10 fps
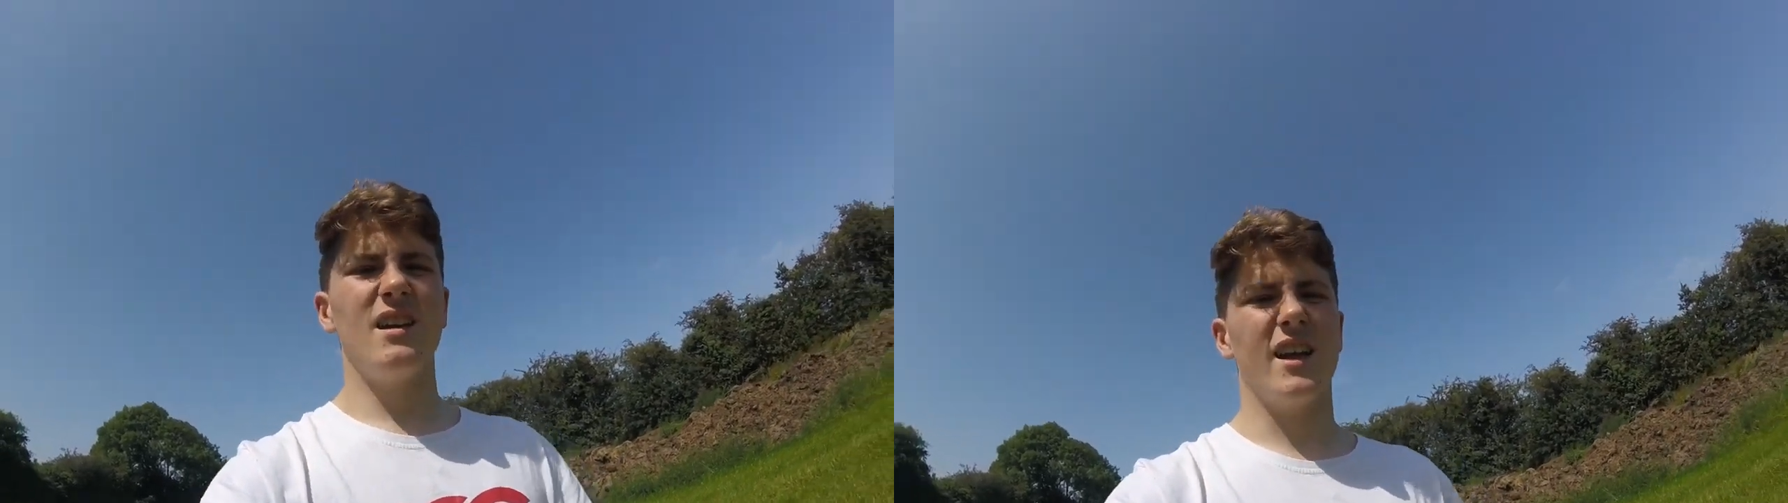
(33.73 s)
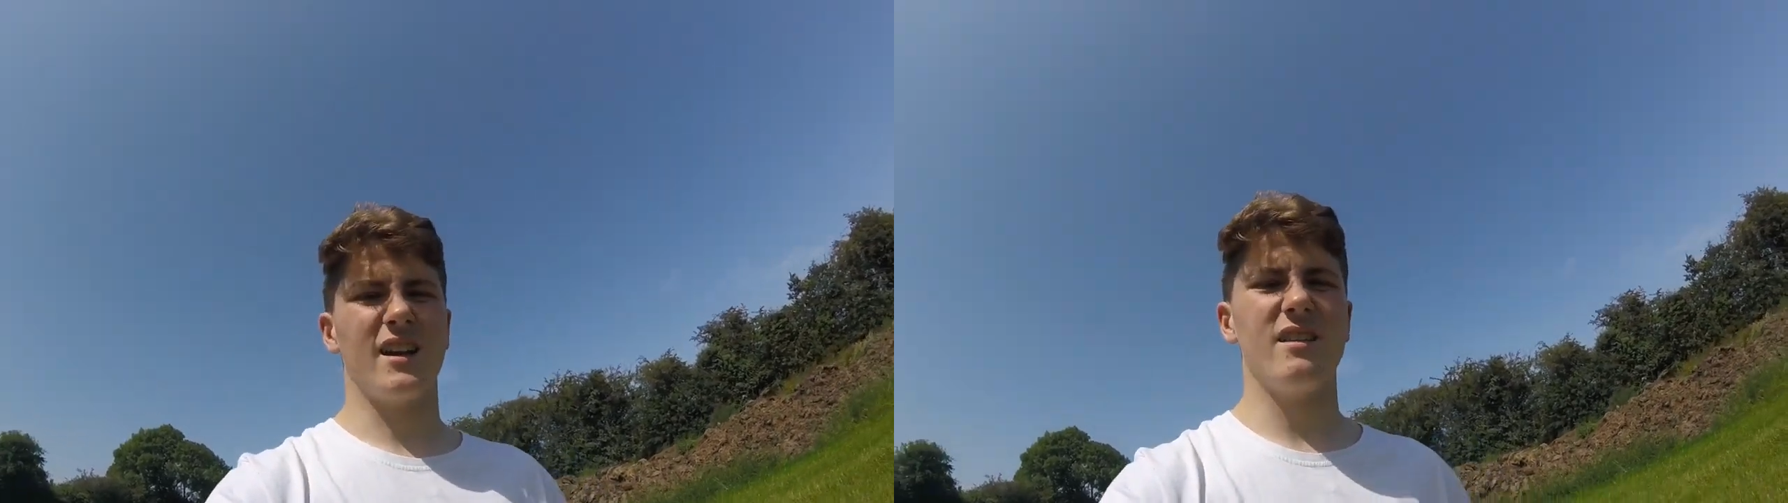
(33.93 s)

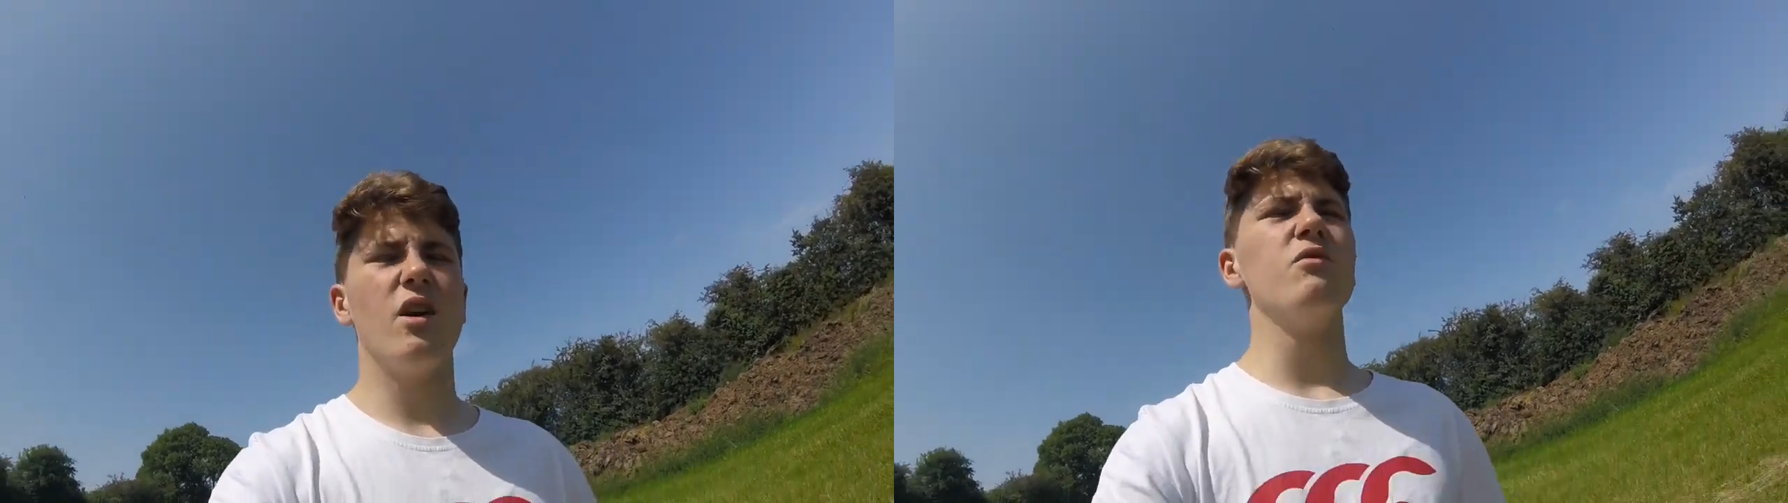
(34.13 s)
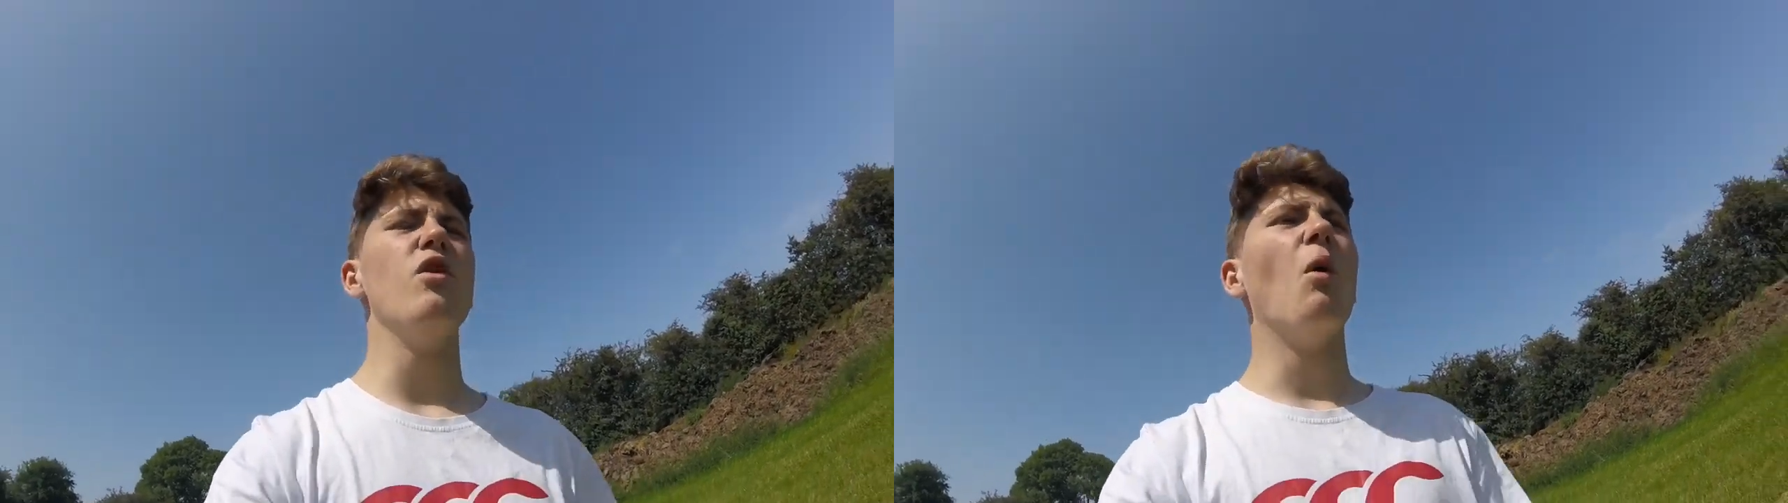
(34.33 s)
Like,
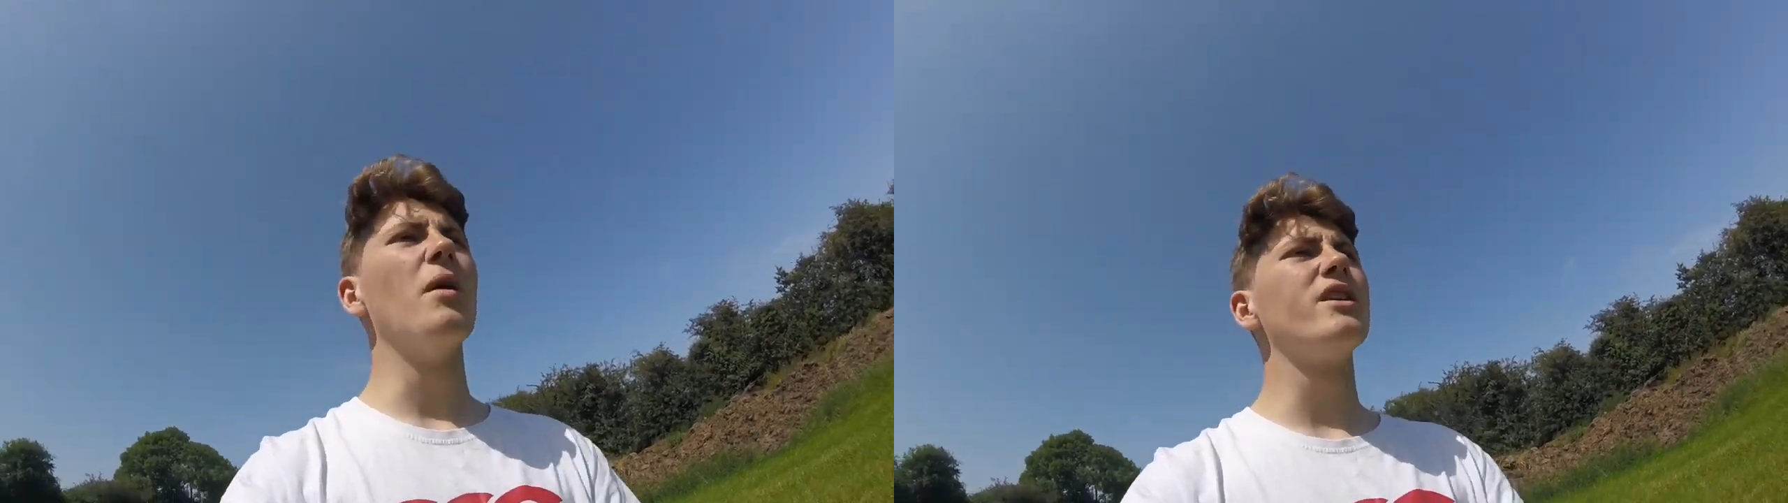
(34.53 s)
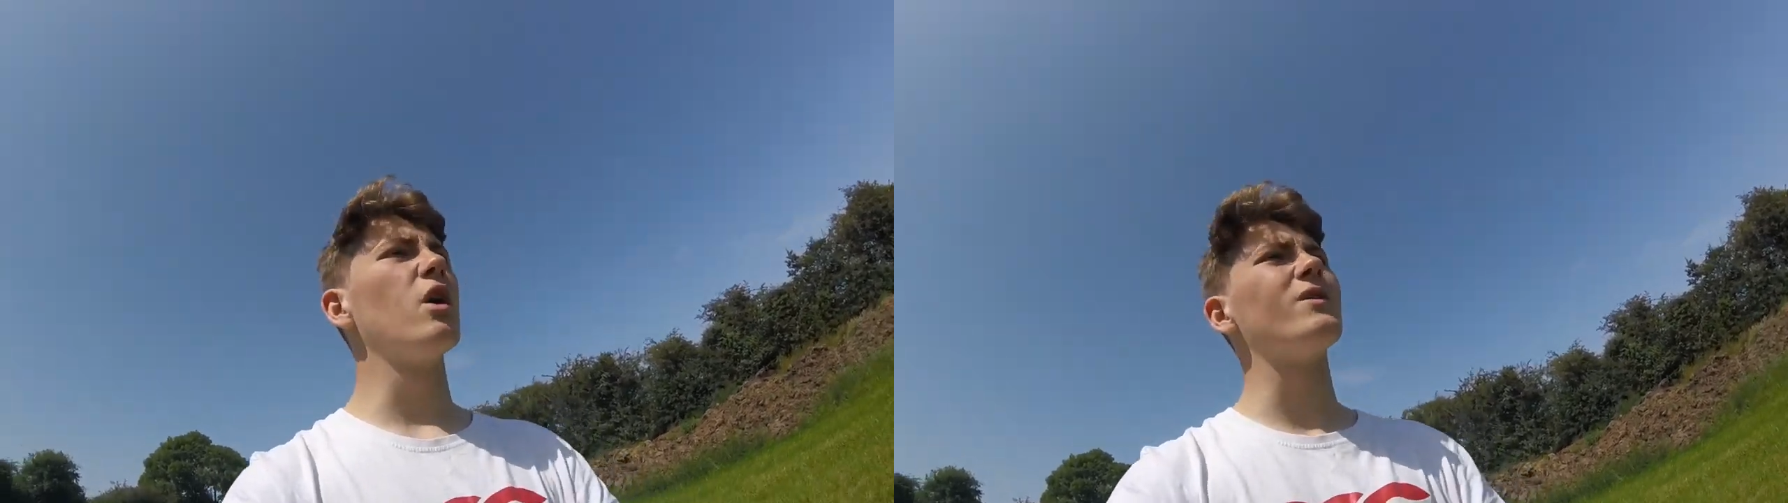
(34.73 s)
no
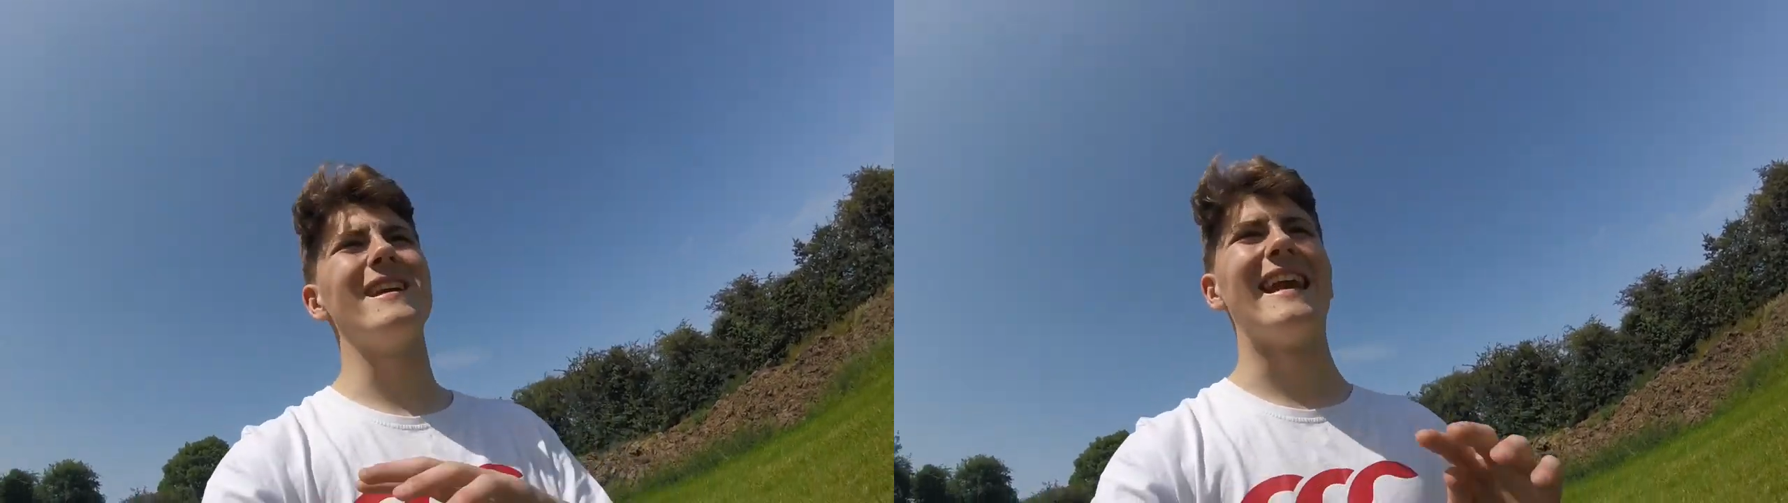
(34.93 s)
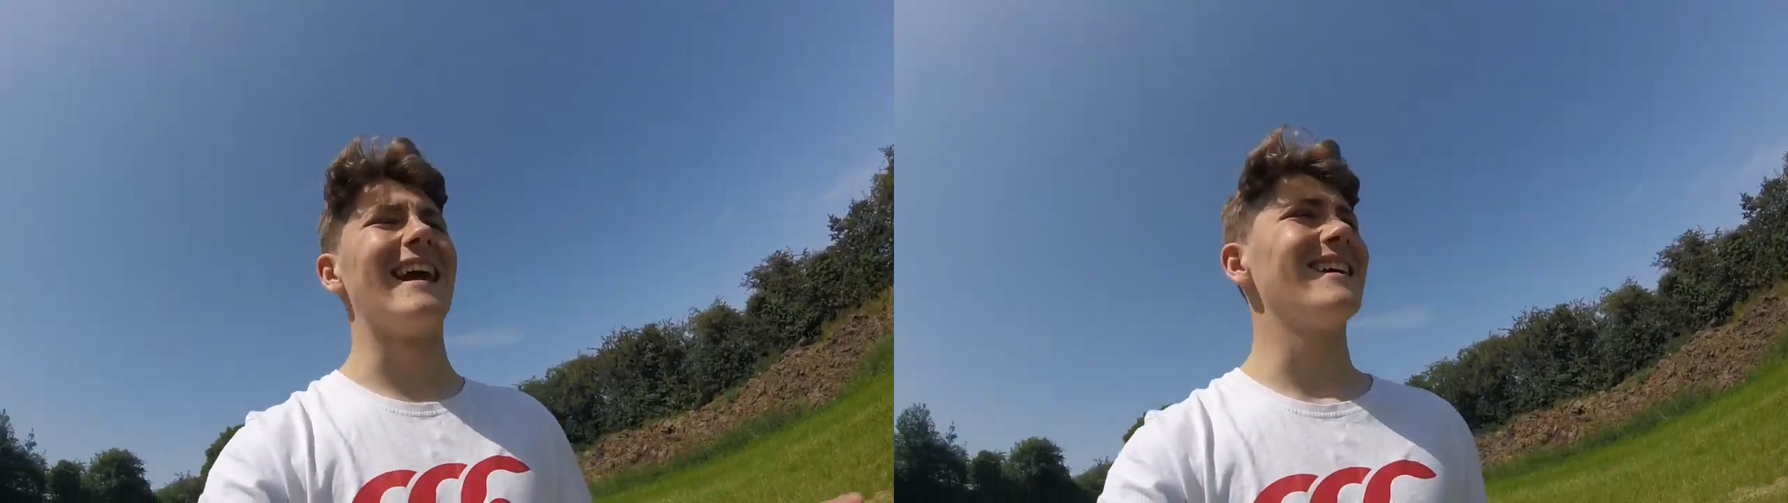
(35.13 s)
one goes
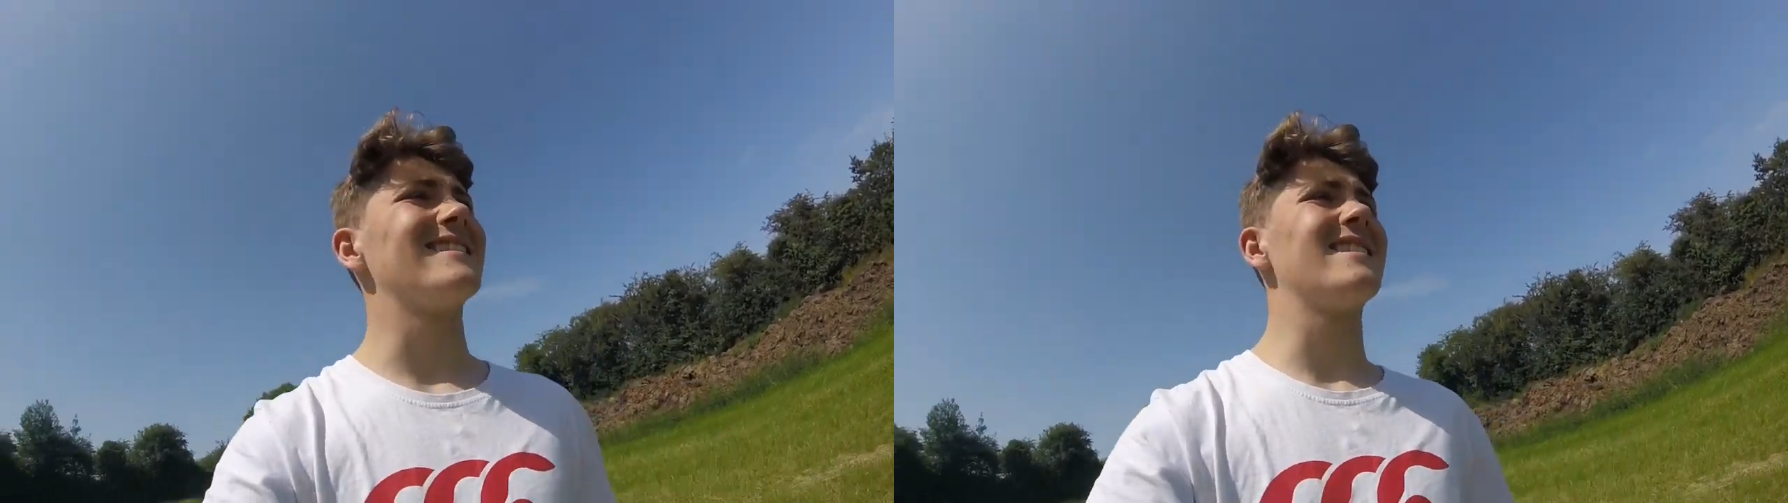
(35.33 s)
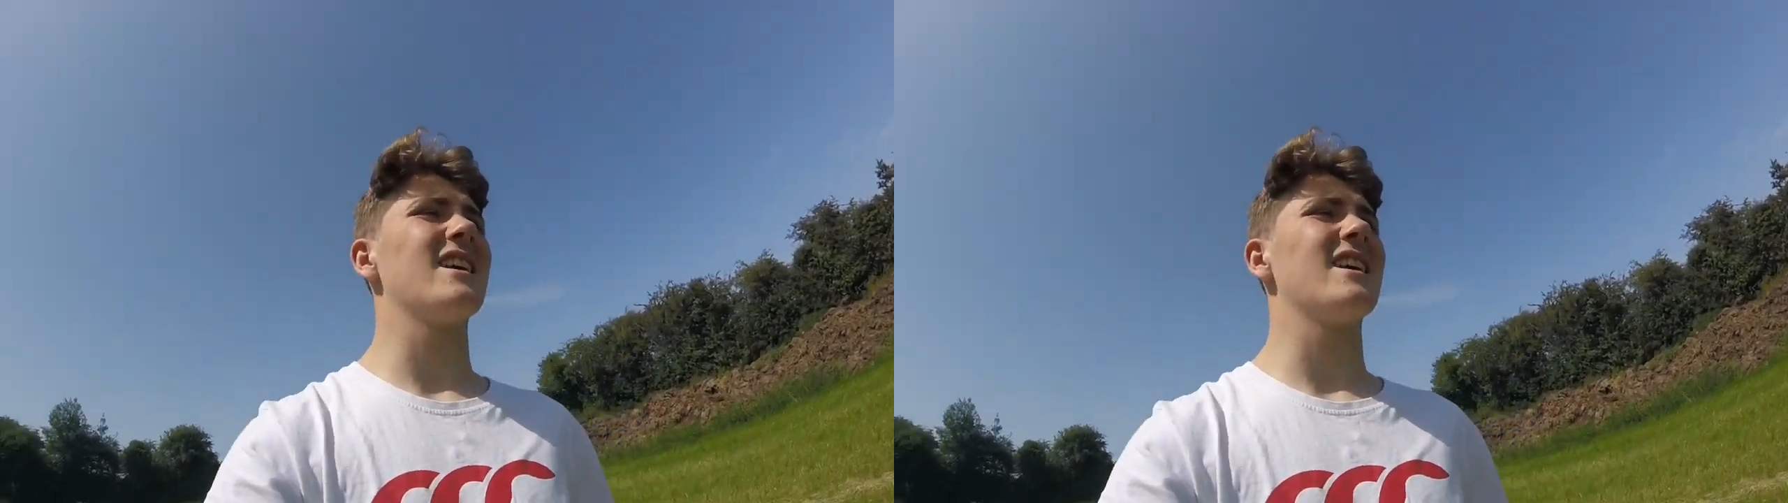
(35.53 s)
in it,